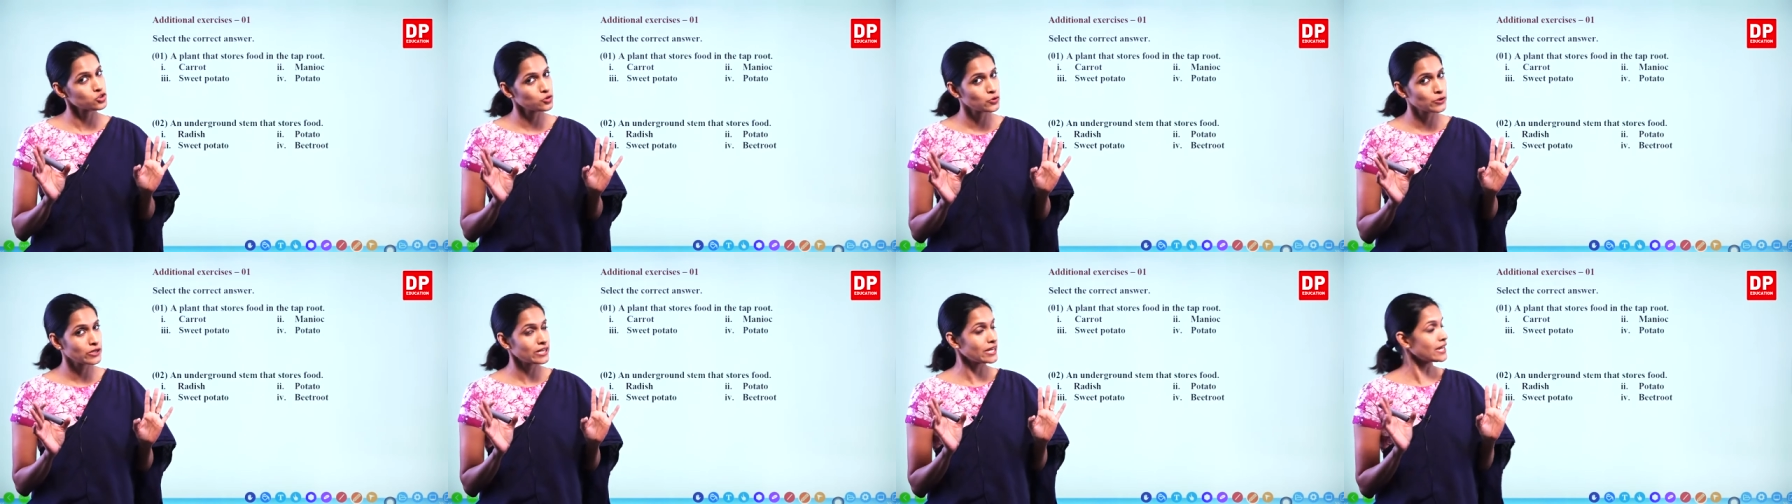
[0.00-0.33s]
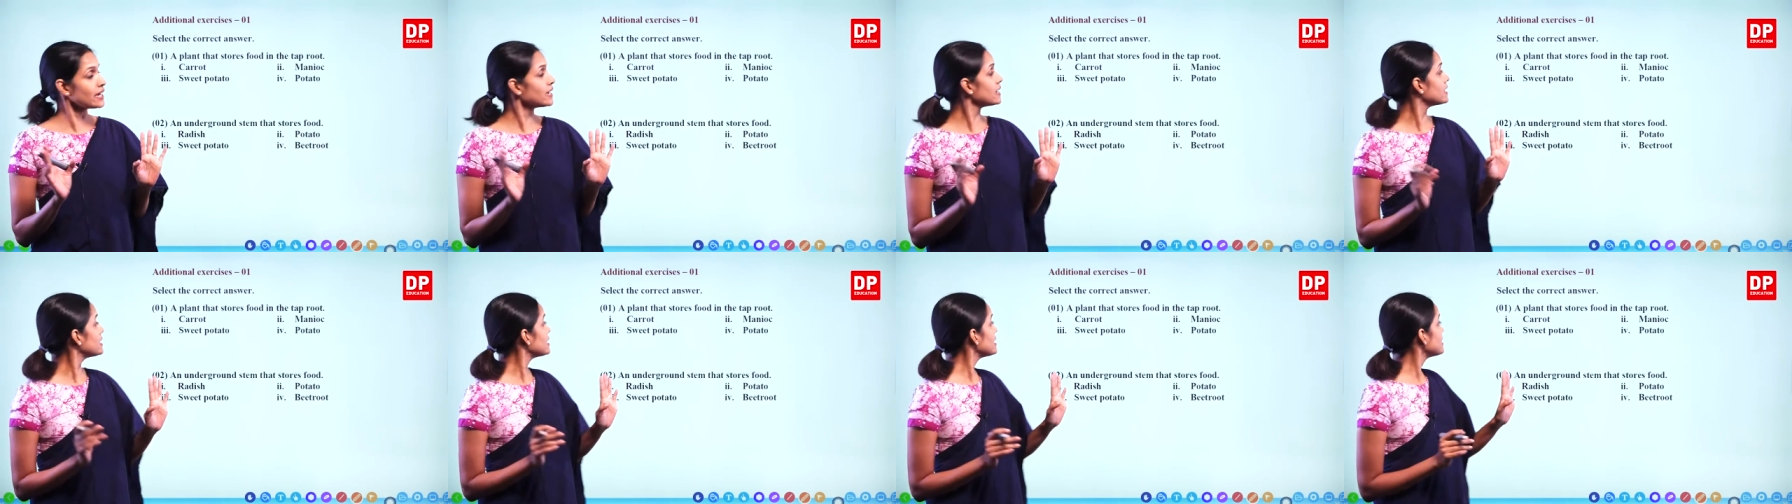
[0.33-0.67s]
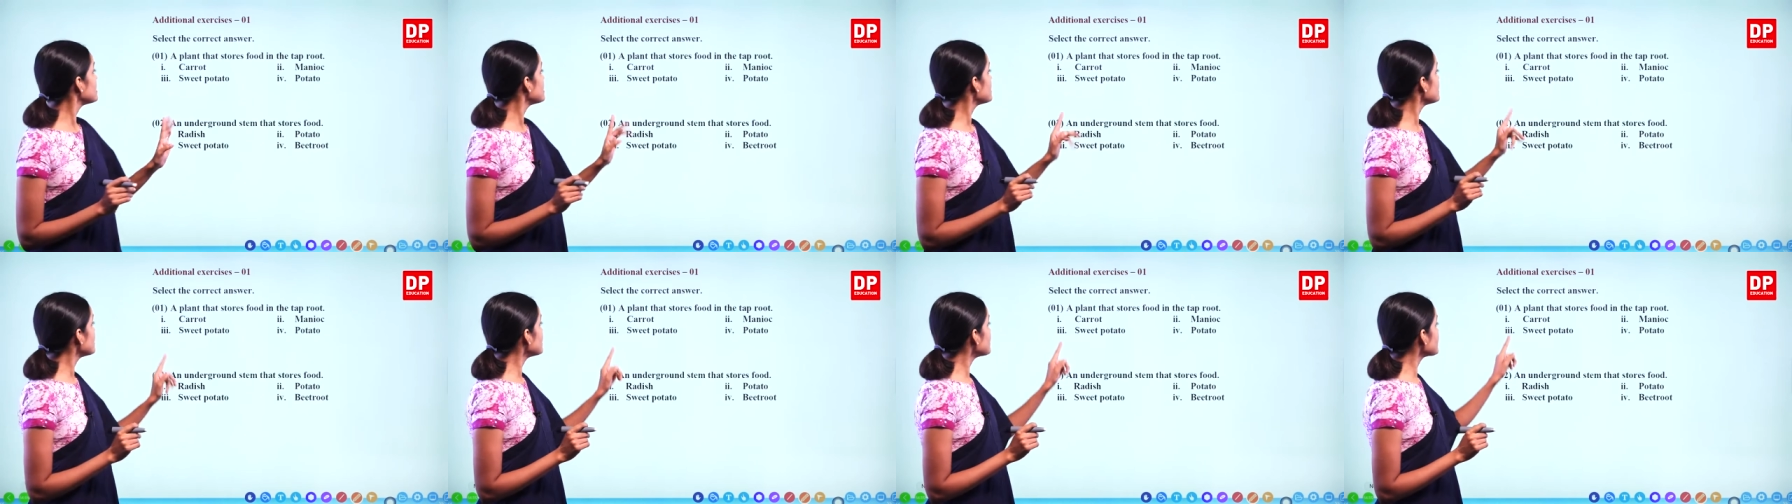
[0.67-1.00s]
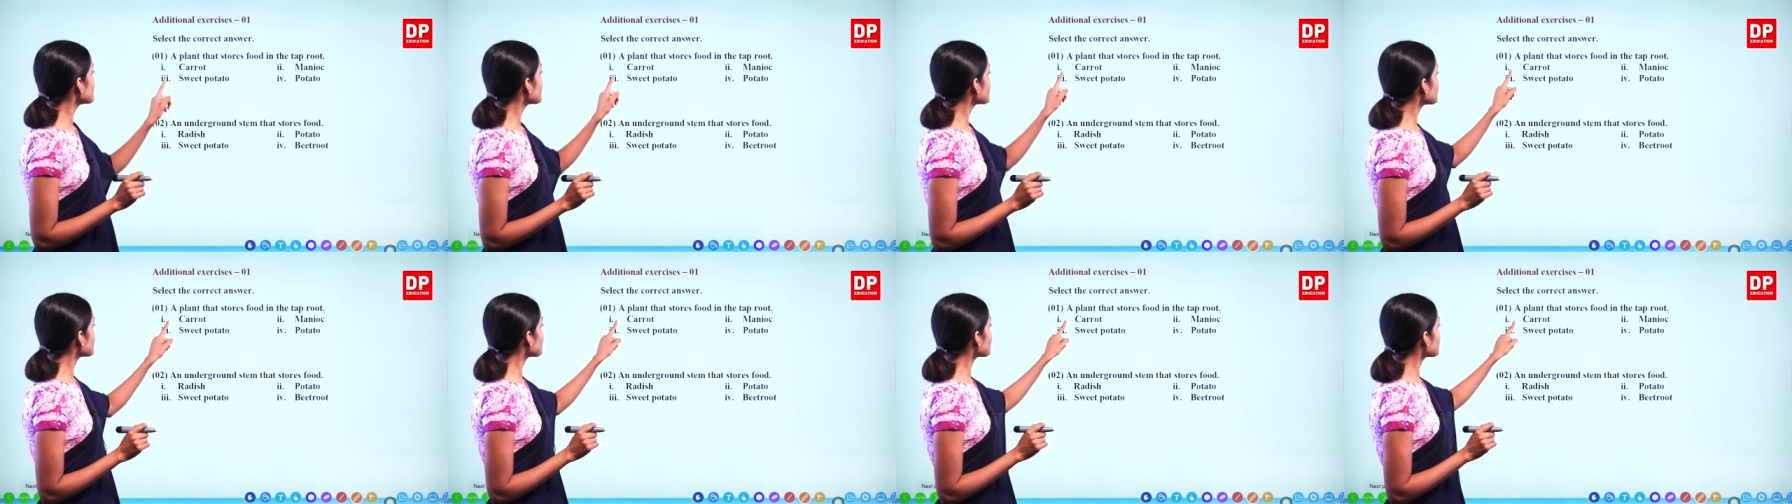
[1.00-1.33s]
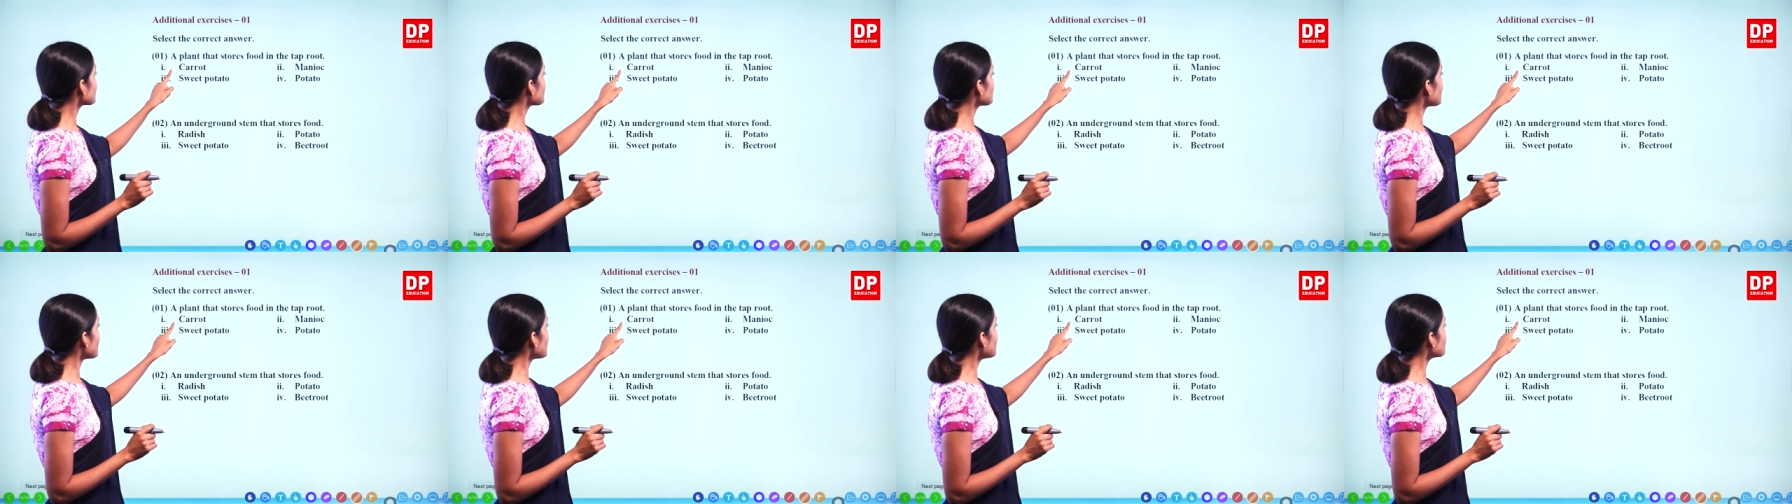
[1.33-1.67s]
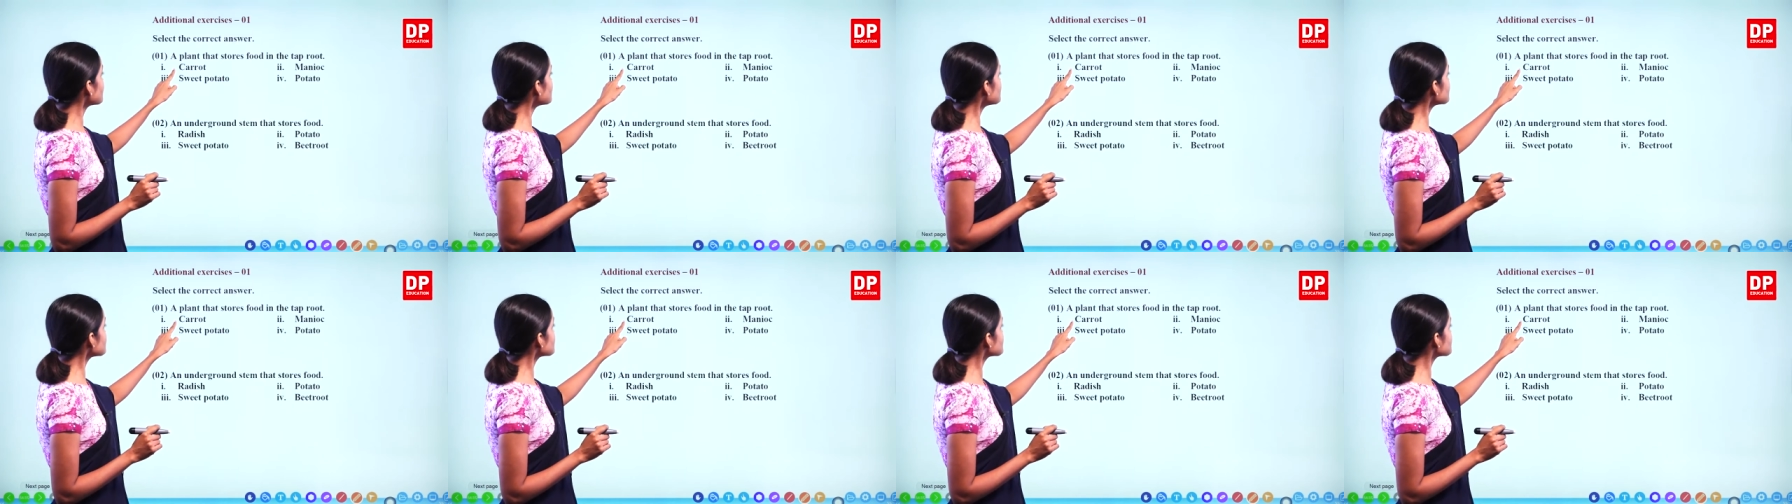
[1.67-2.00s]
Okay.
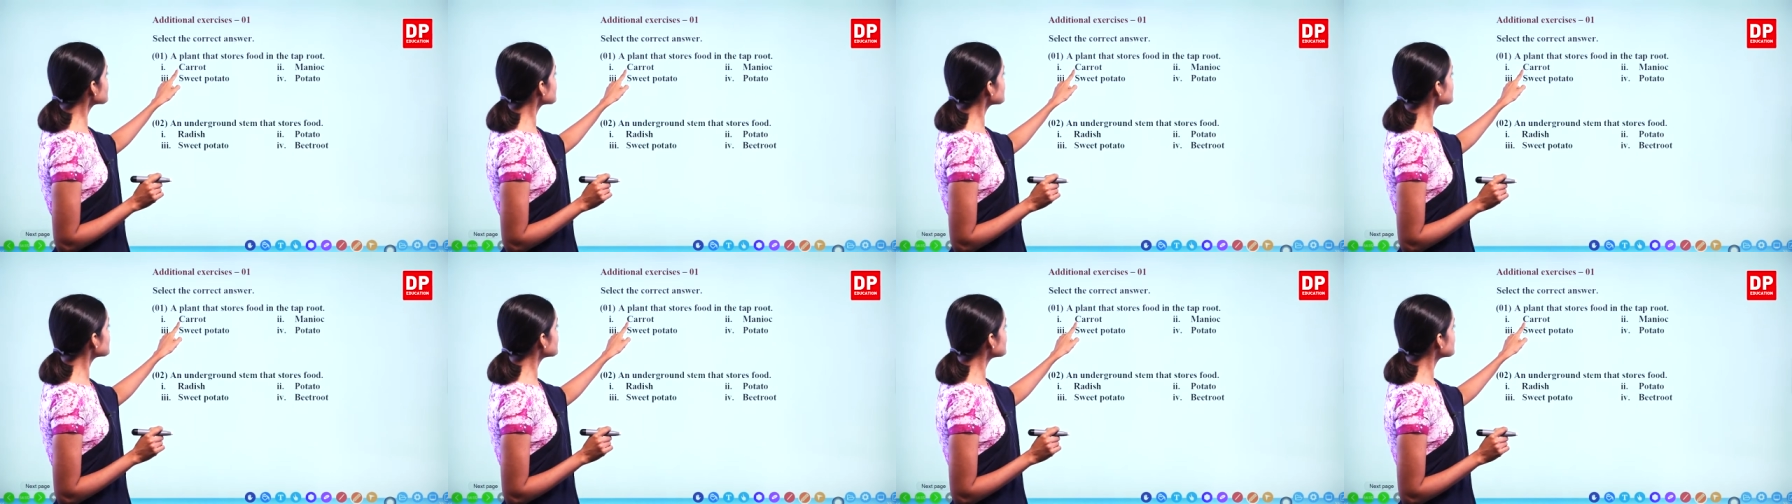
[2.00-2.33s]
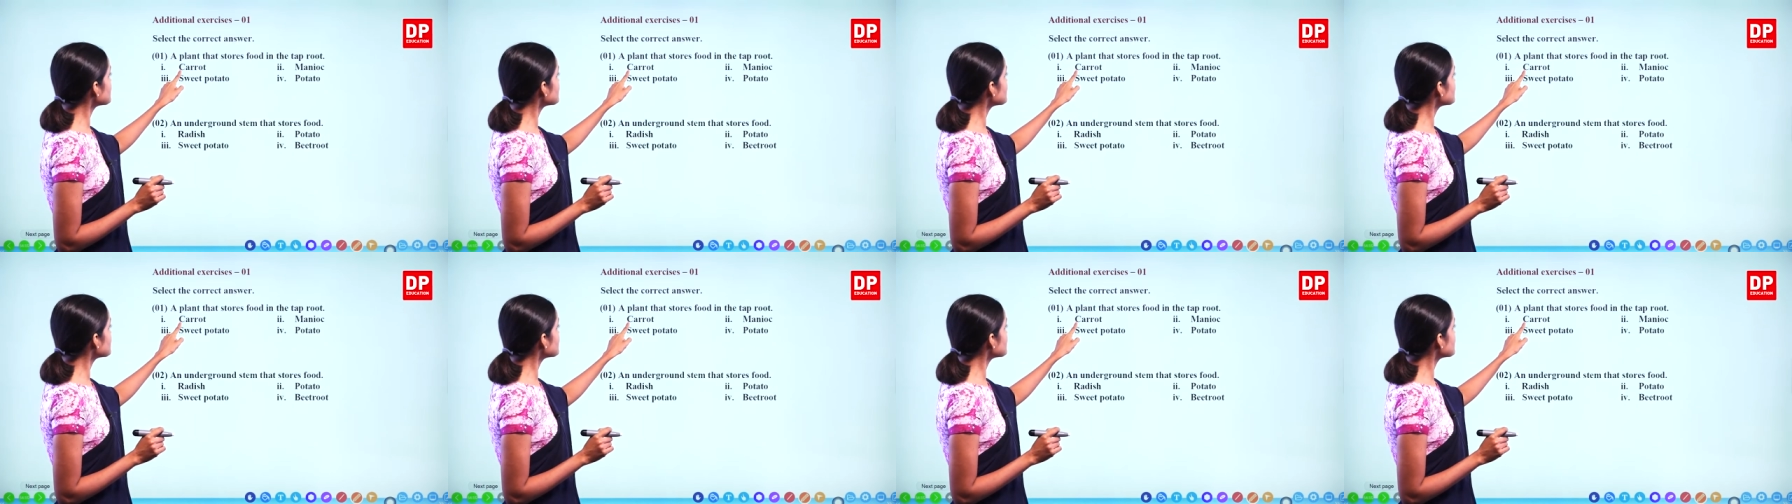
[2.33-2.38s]
Carrot,